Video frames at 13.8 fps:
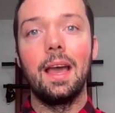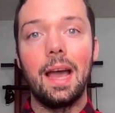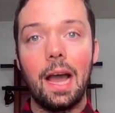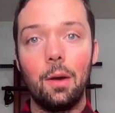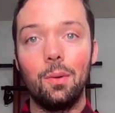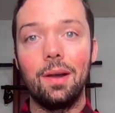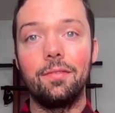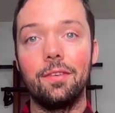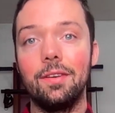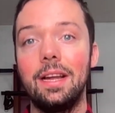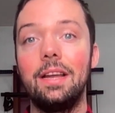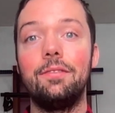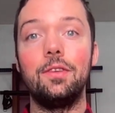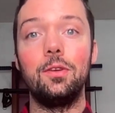However,
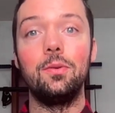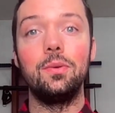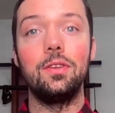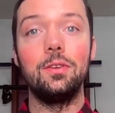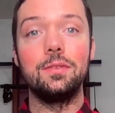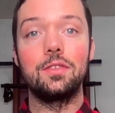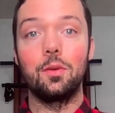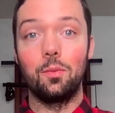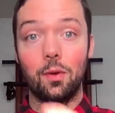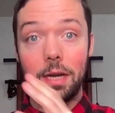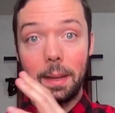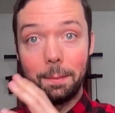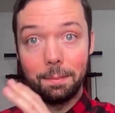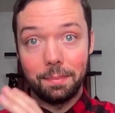if you use the word
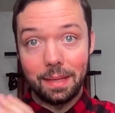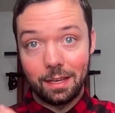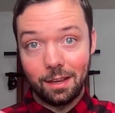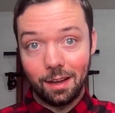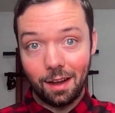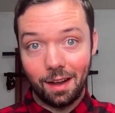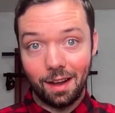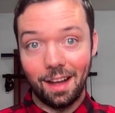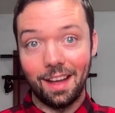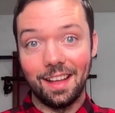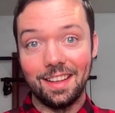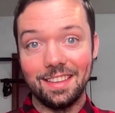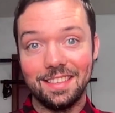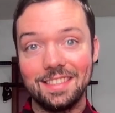
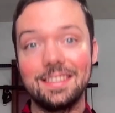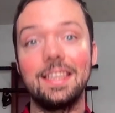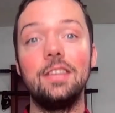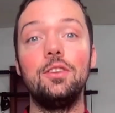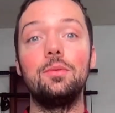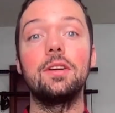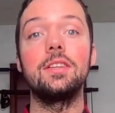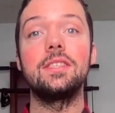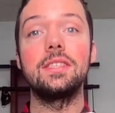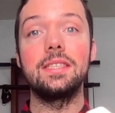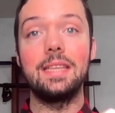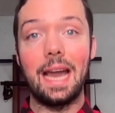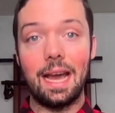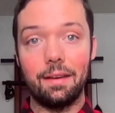because, then you are
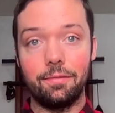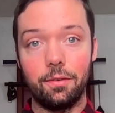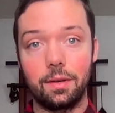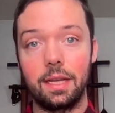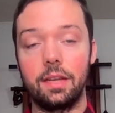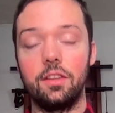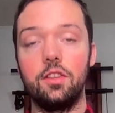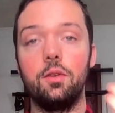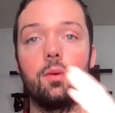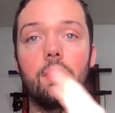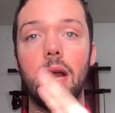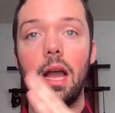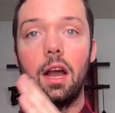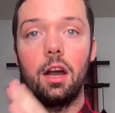scaffolding. You are
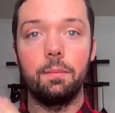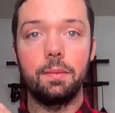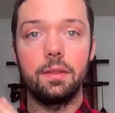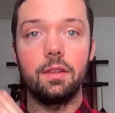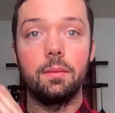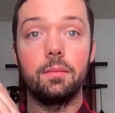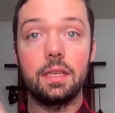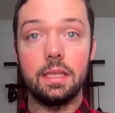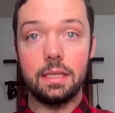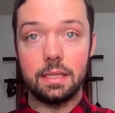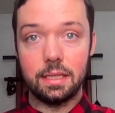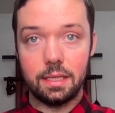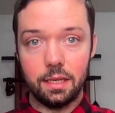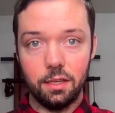helping them
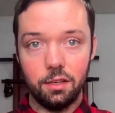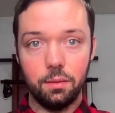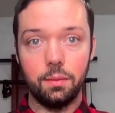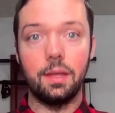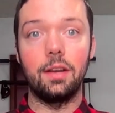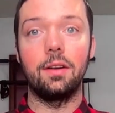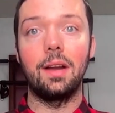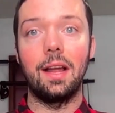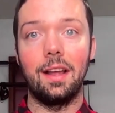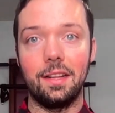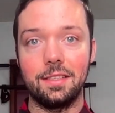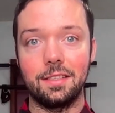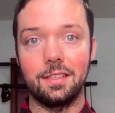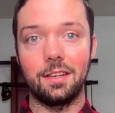continue their
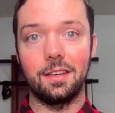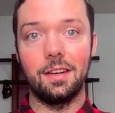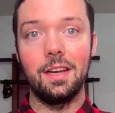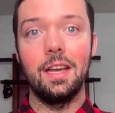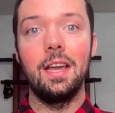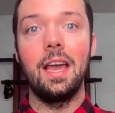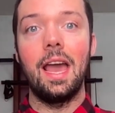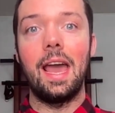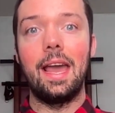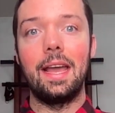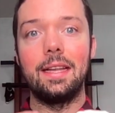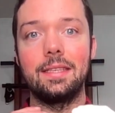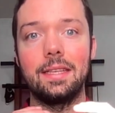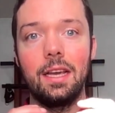answer
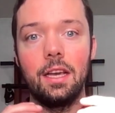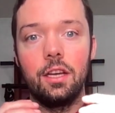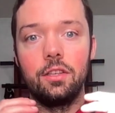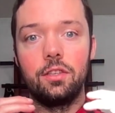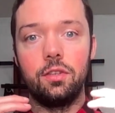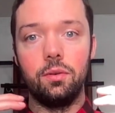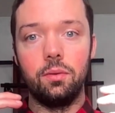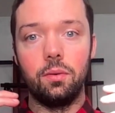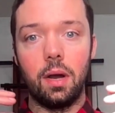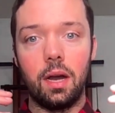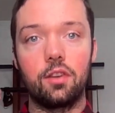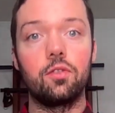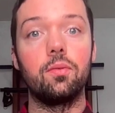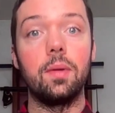and to
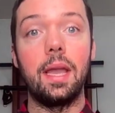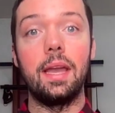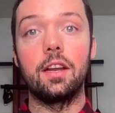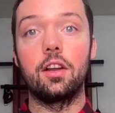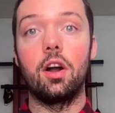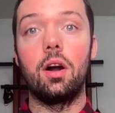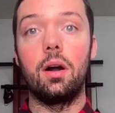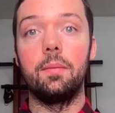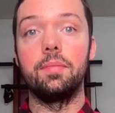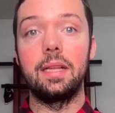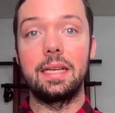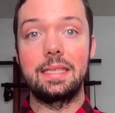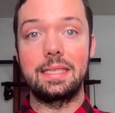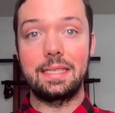create a
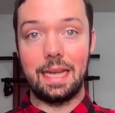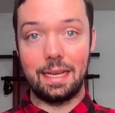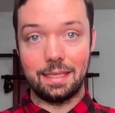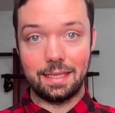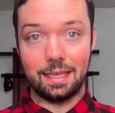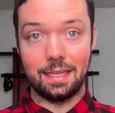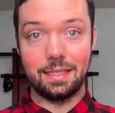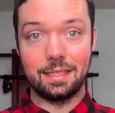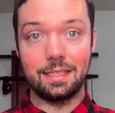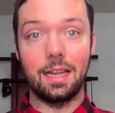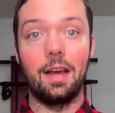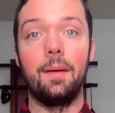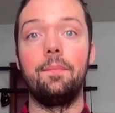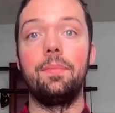complex sentence,
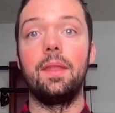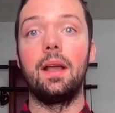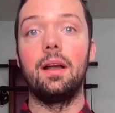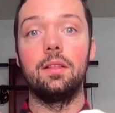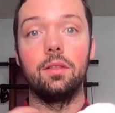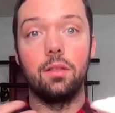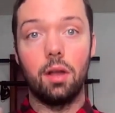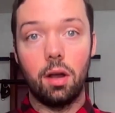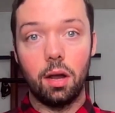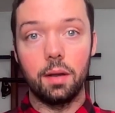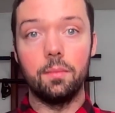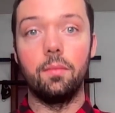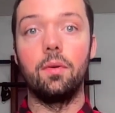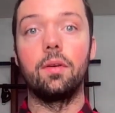a
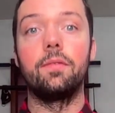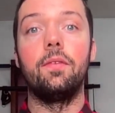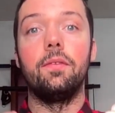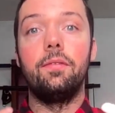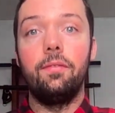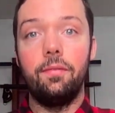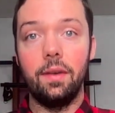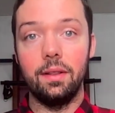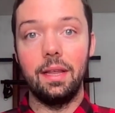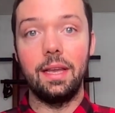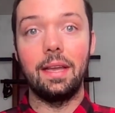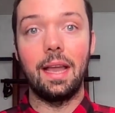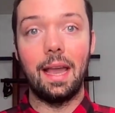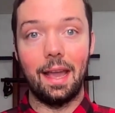long, more
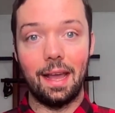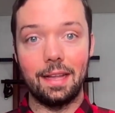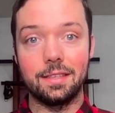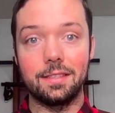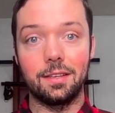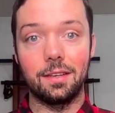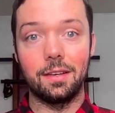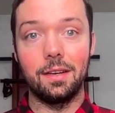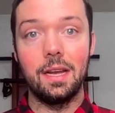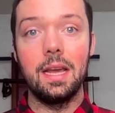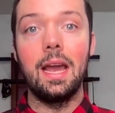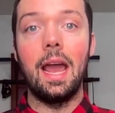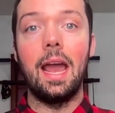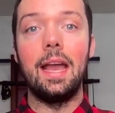fulfilling answer.
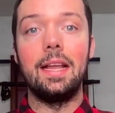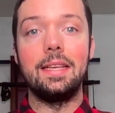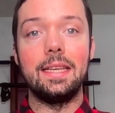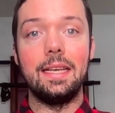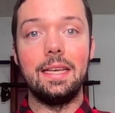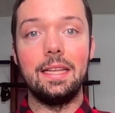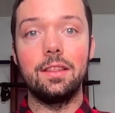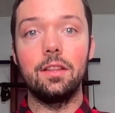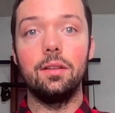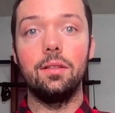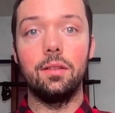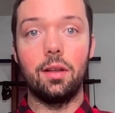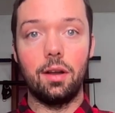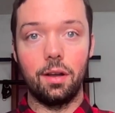And in the
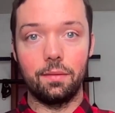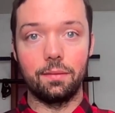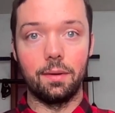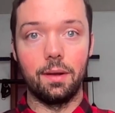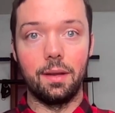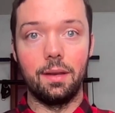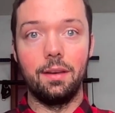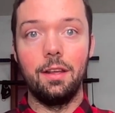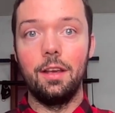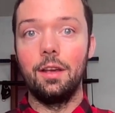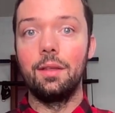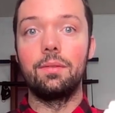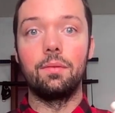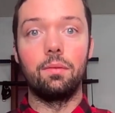long run,
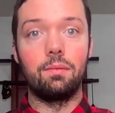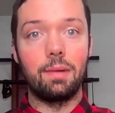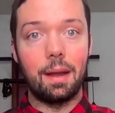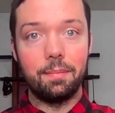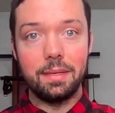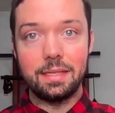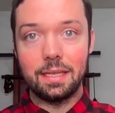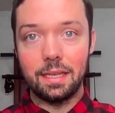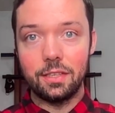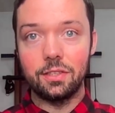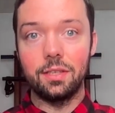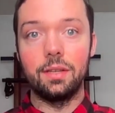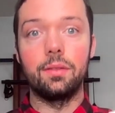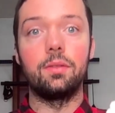through
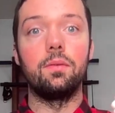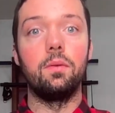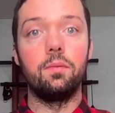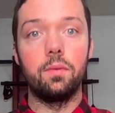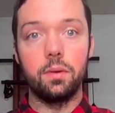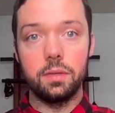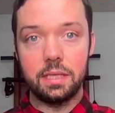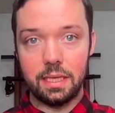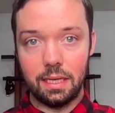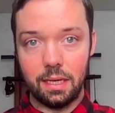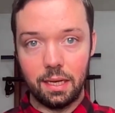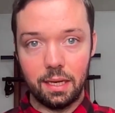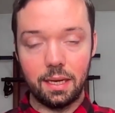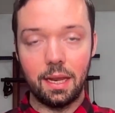repetition, through
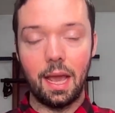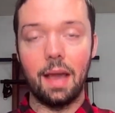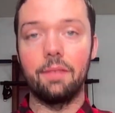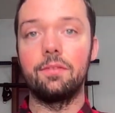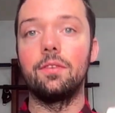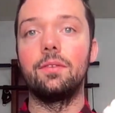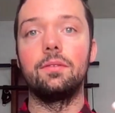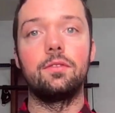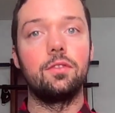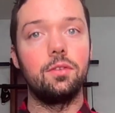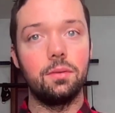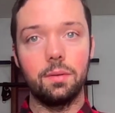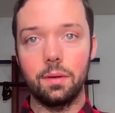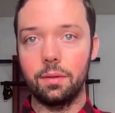routine, after
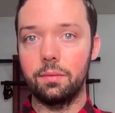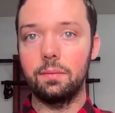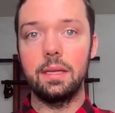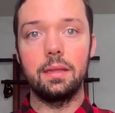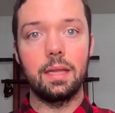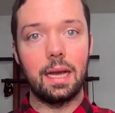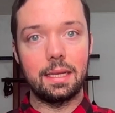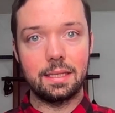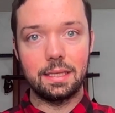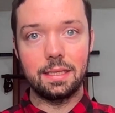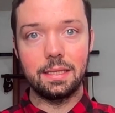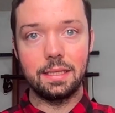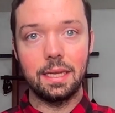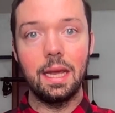2 or 3
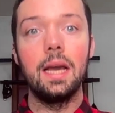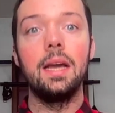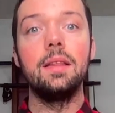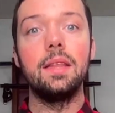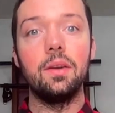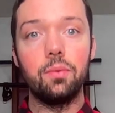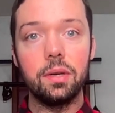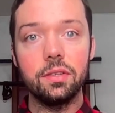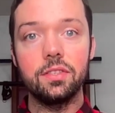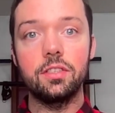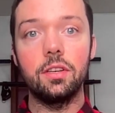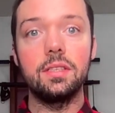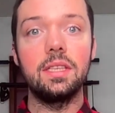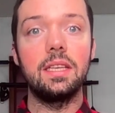lessons, they will
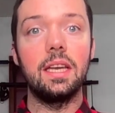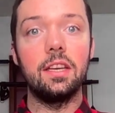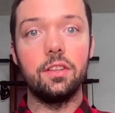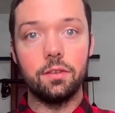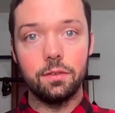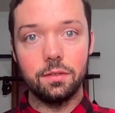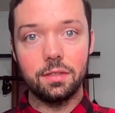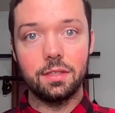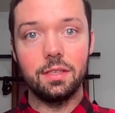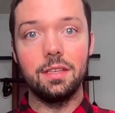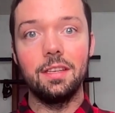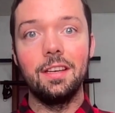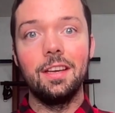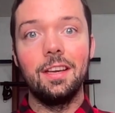start to get used
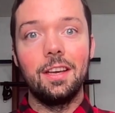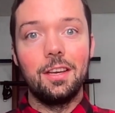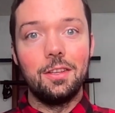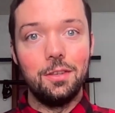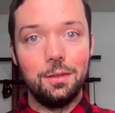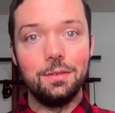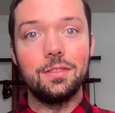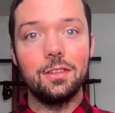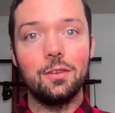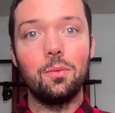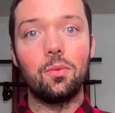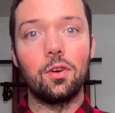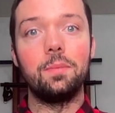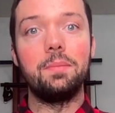to using the
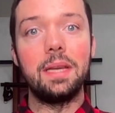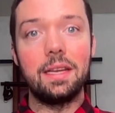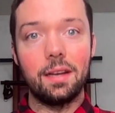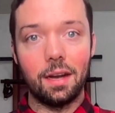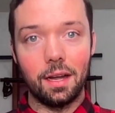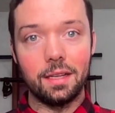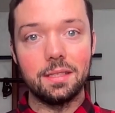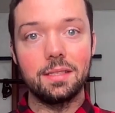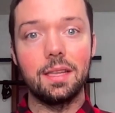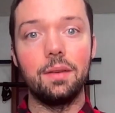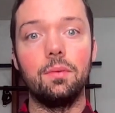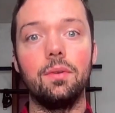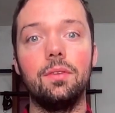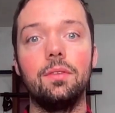word because, they
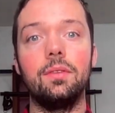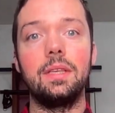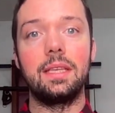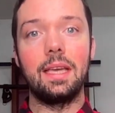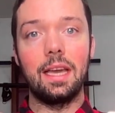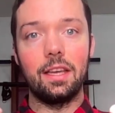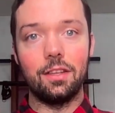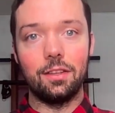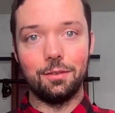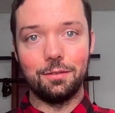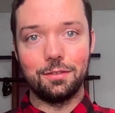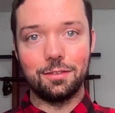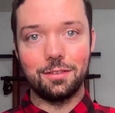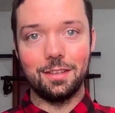will get
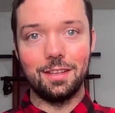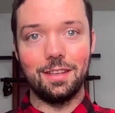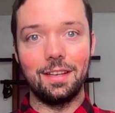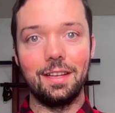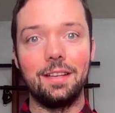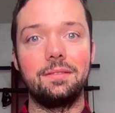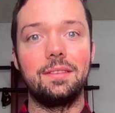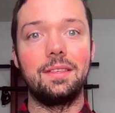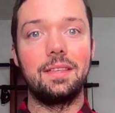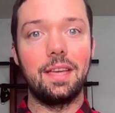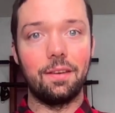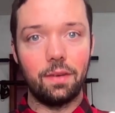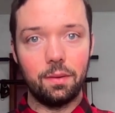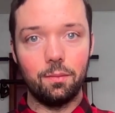used to
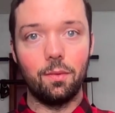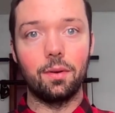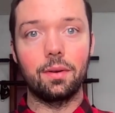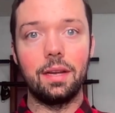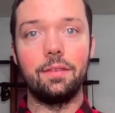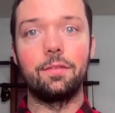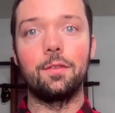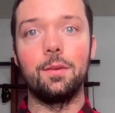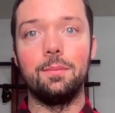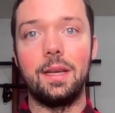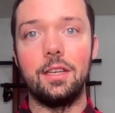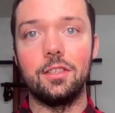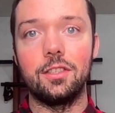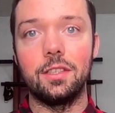giving more
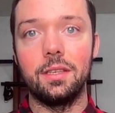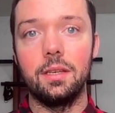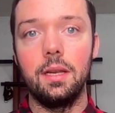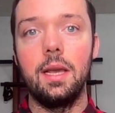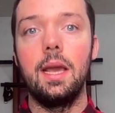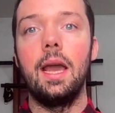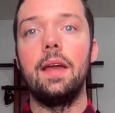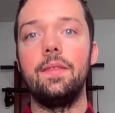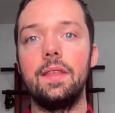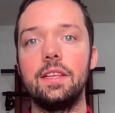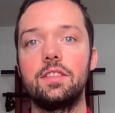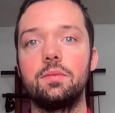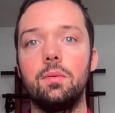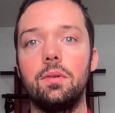information, and
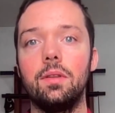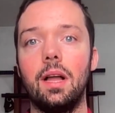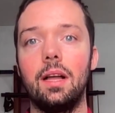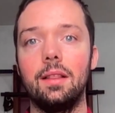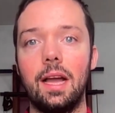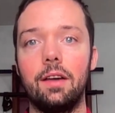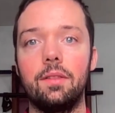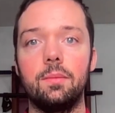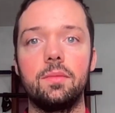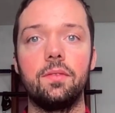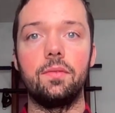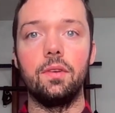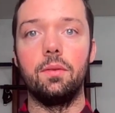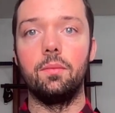this will allow them to
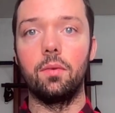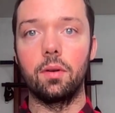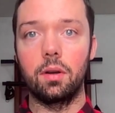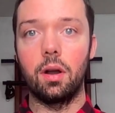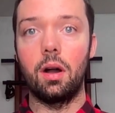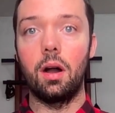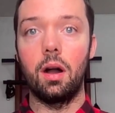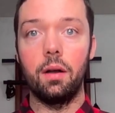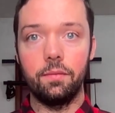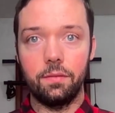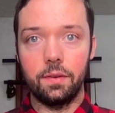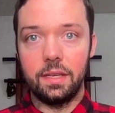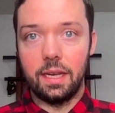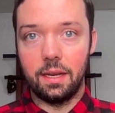feel more
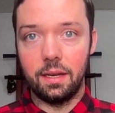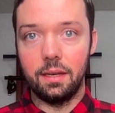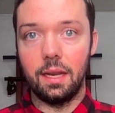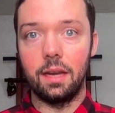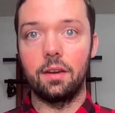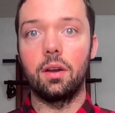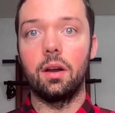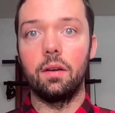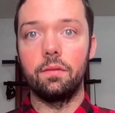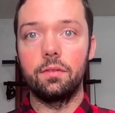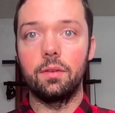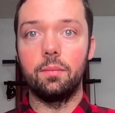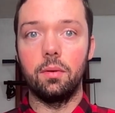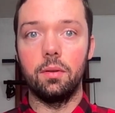confident and
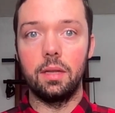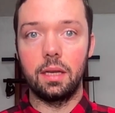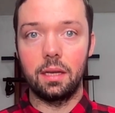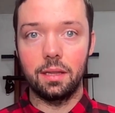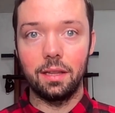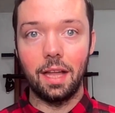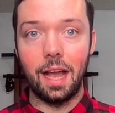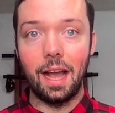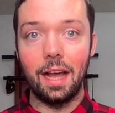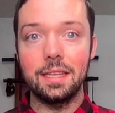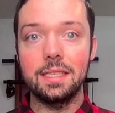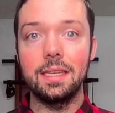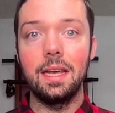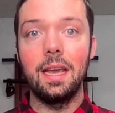comfortable in
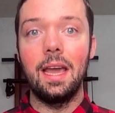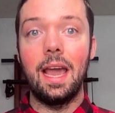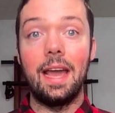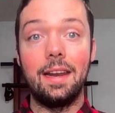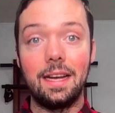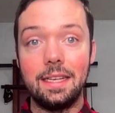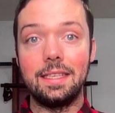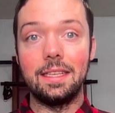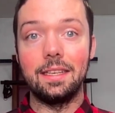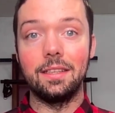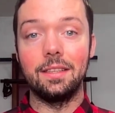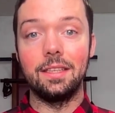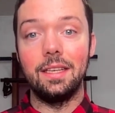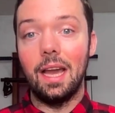class. And
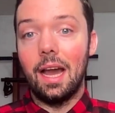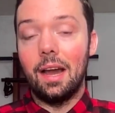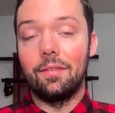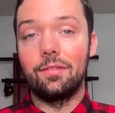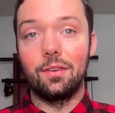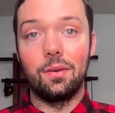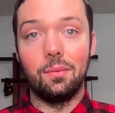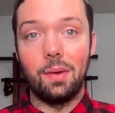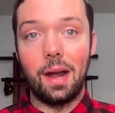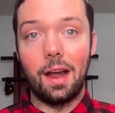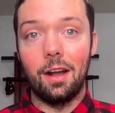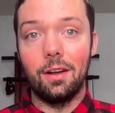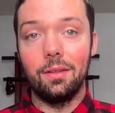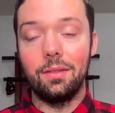ideally, after a
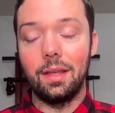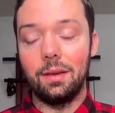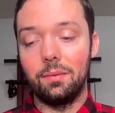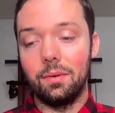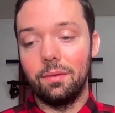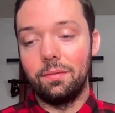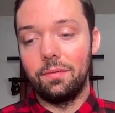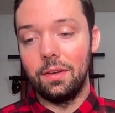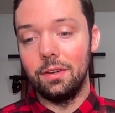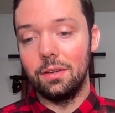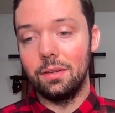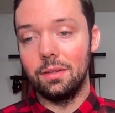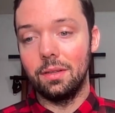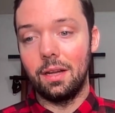while, they will
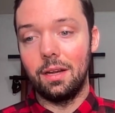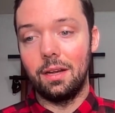feel